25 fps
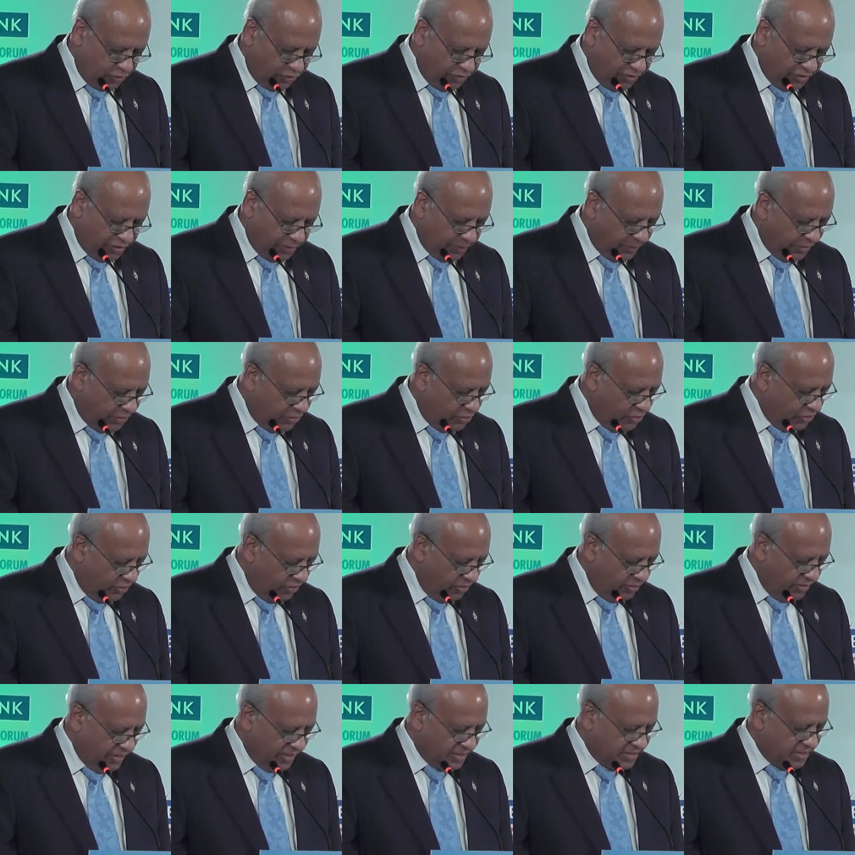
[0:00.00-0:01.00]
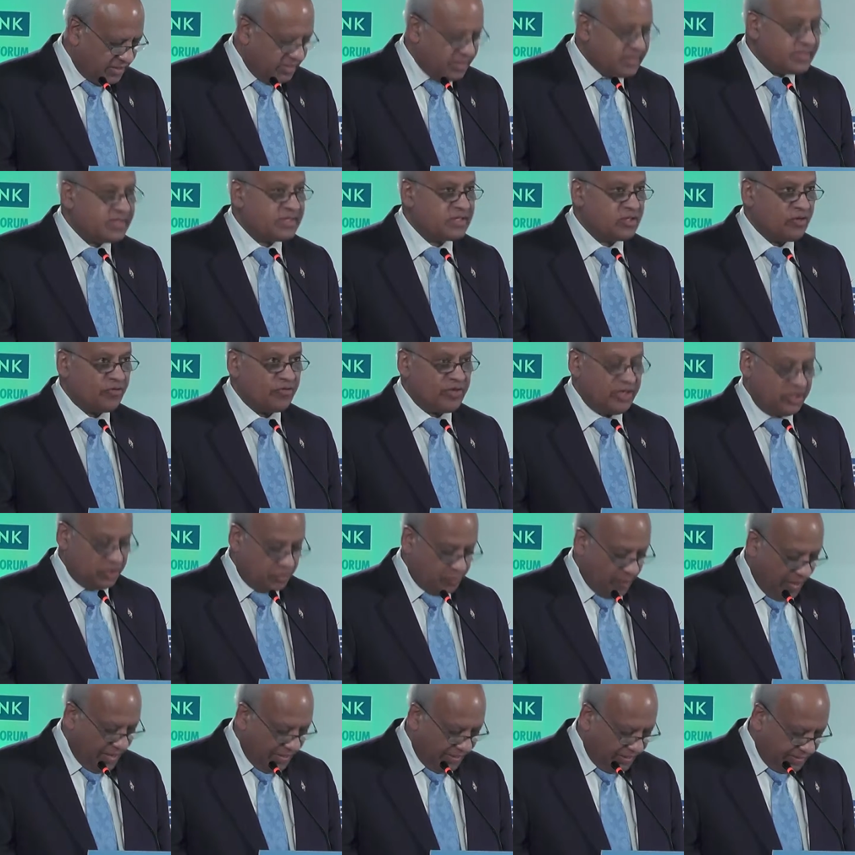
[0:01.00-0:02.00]
of entrepreneurial excellence of Yes
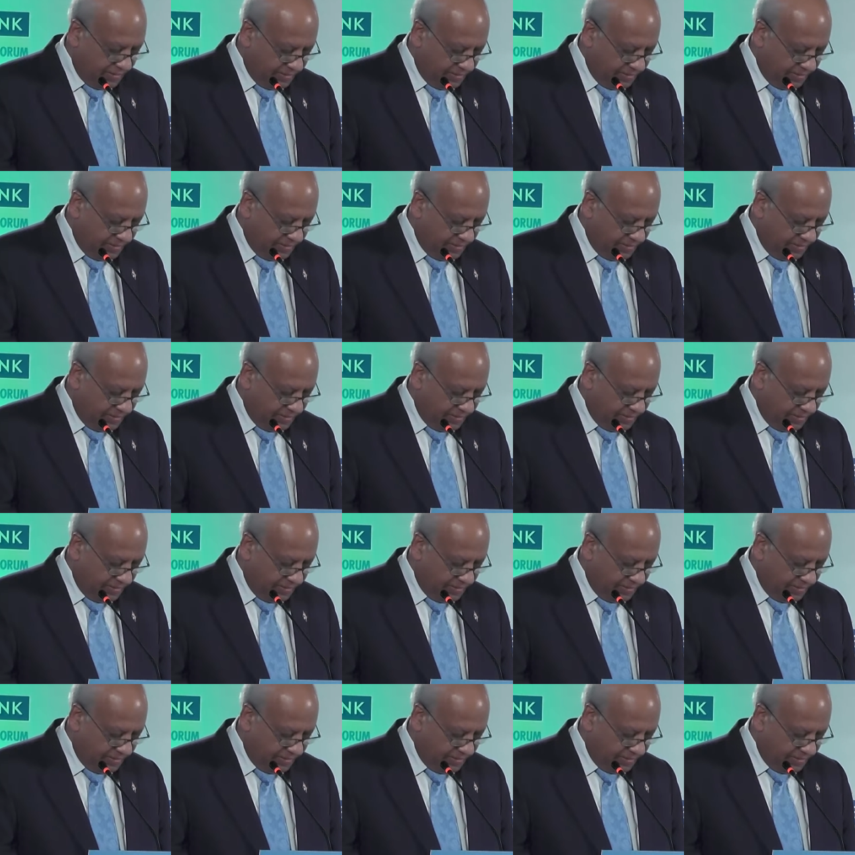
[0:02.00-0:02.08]
Bank